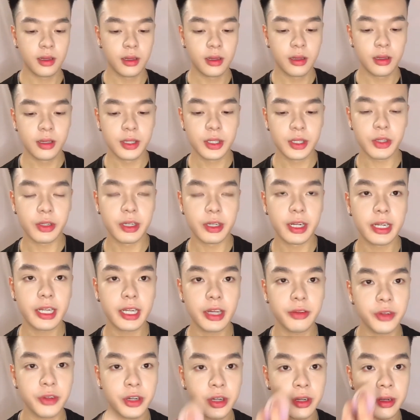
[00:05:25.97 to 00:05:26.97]
So now that
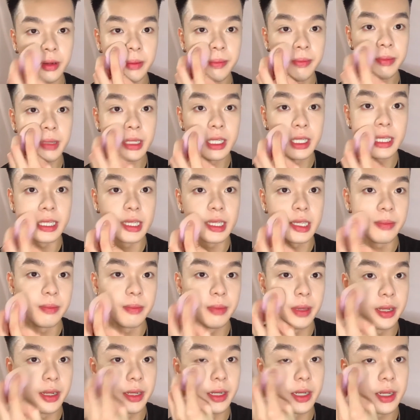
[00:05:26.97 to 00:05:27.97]
we're completely
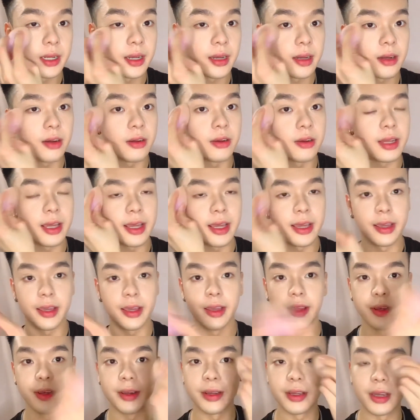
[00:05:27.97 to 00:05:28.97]
blended out
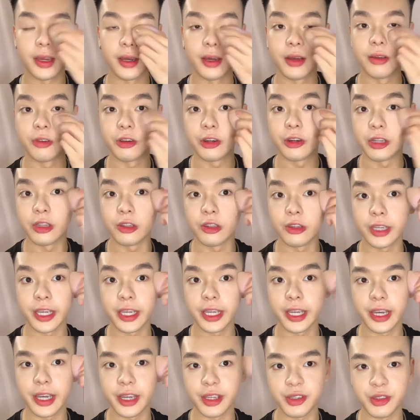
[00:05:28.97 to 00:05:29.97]
and we're looking
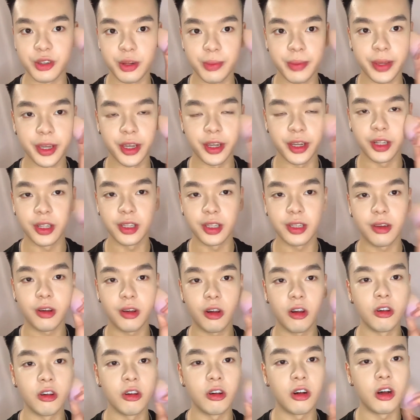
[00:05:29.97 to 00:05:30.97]
extra pale.
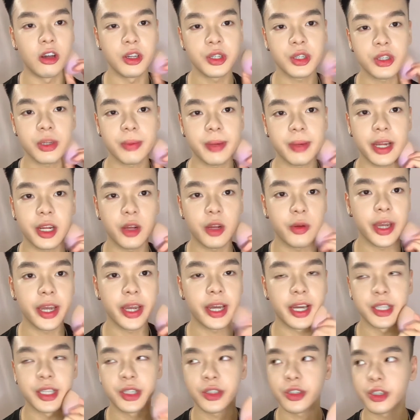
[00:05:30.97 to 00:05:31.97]
Oh, also by the way, I
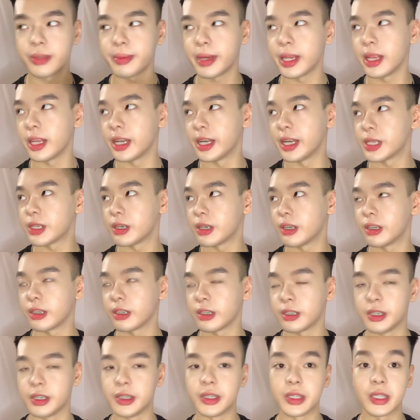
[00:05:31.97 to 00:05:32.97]
turned my lights on
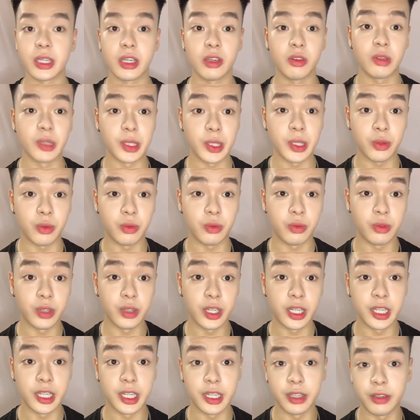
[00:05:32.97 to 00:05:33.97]
because it was
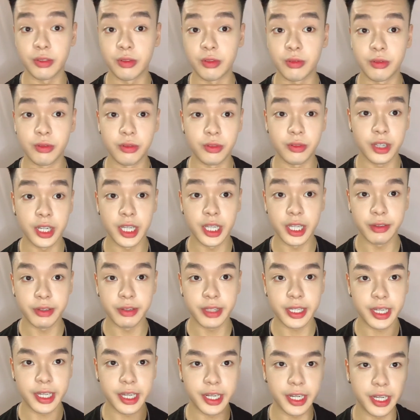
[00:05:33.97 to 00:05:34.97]
really, really, really
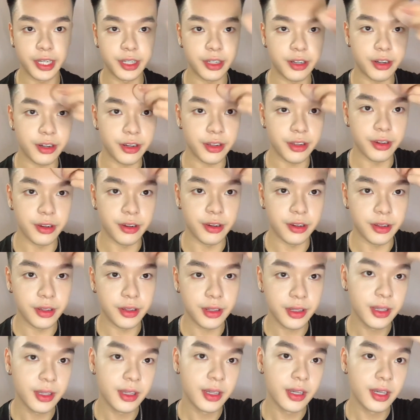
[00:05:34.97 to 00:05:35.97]
getting dark, y'all.
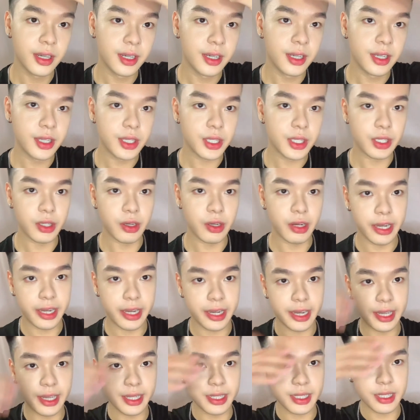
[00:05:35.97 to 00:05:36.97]
So I
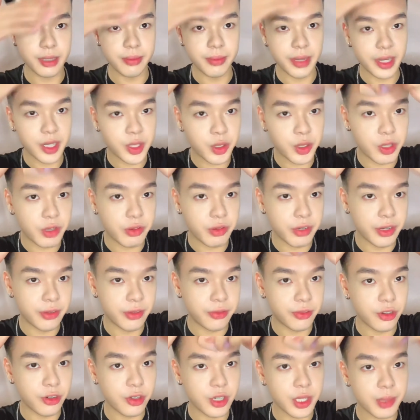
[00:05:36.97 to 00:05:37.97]
had some extra
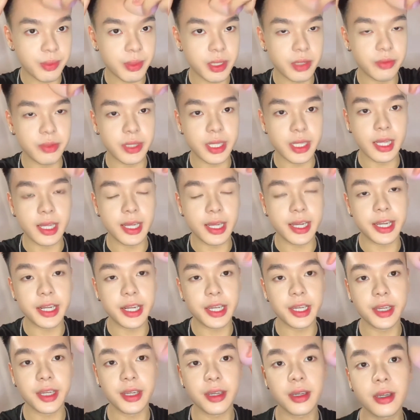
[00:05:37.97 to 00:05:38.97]
reinforcement with the
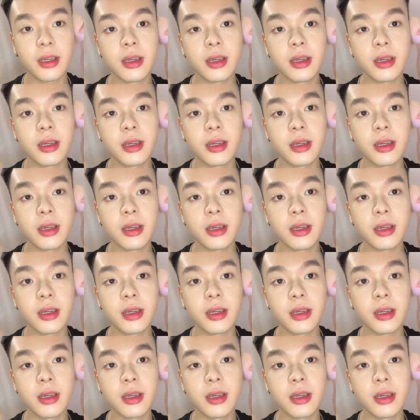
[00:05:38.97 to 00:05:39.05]
lighting